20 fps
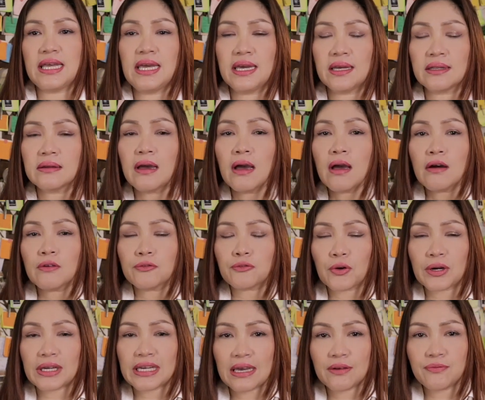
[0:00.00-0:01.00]
And
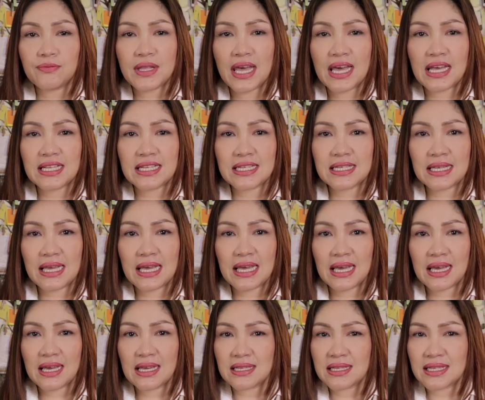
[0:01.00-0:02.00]
forgiveness
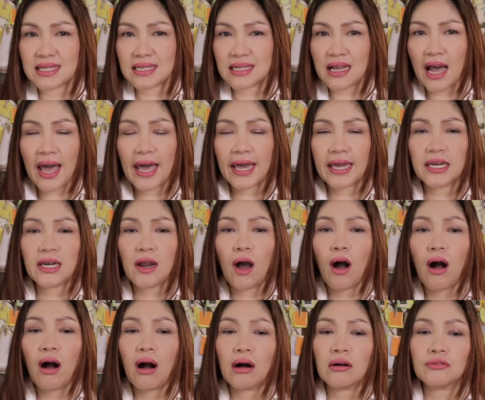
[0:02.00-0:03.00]
is kind
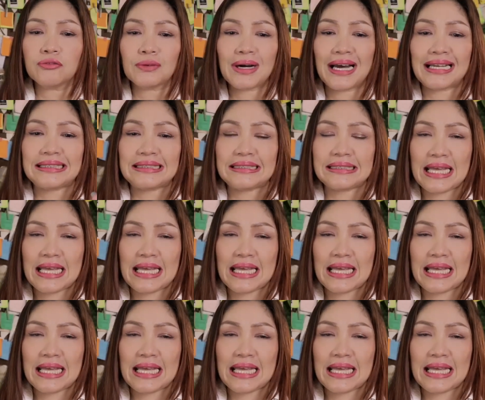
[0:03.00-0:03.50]
of a